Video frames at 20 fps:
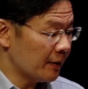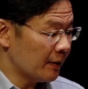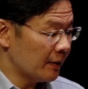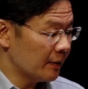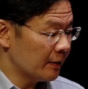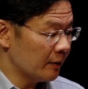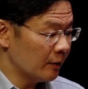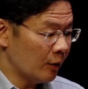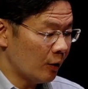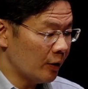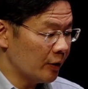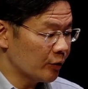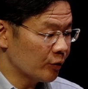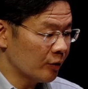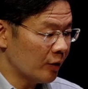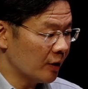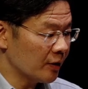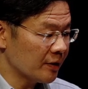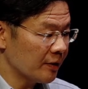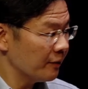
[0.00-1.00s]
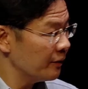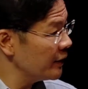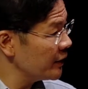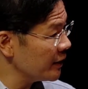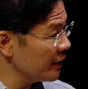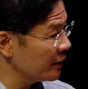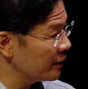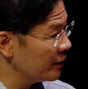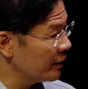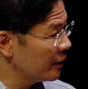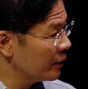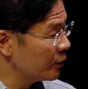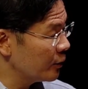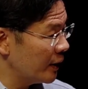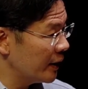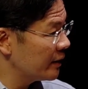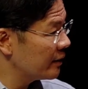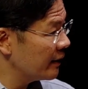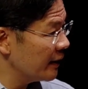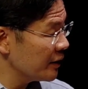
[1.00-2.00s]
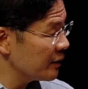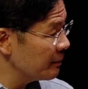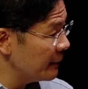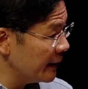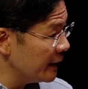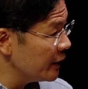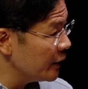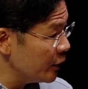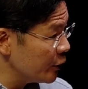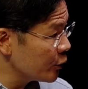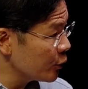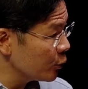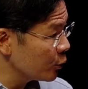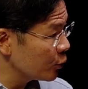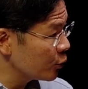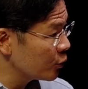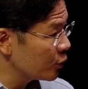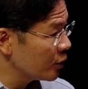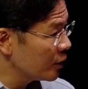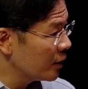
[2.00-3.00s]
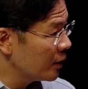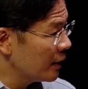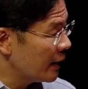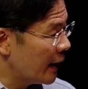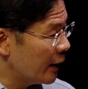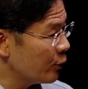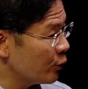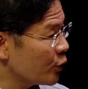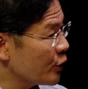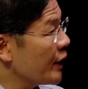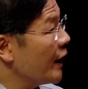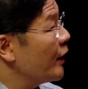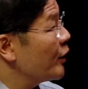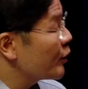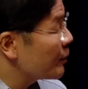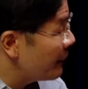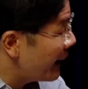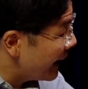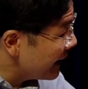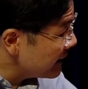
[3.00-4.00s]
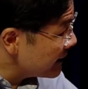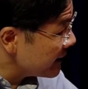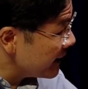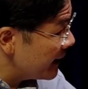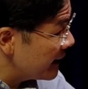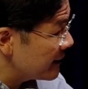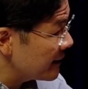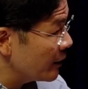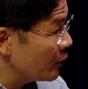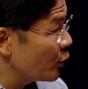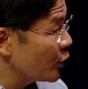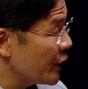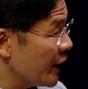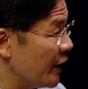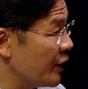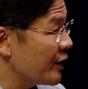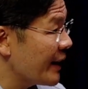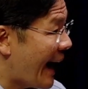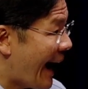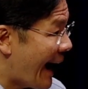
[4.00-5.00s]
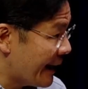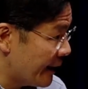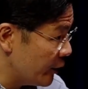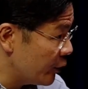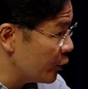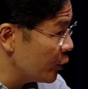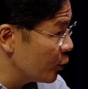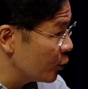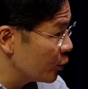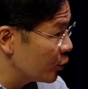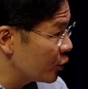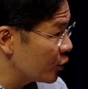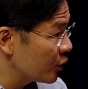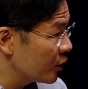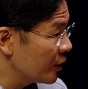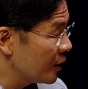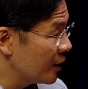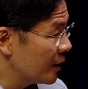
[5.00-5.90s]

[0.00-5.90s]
law is not sufficient to address many issues and to change mindsets and to change attitudes.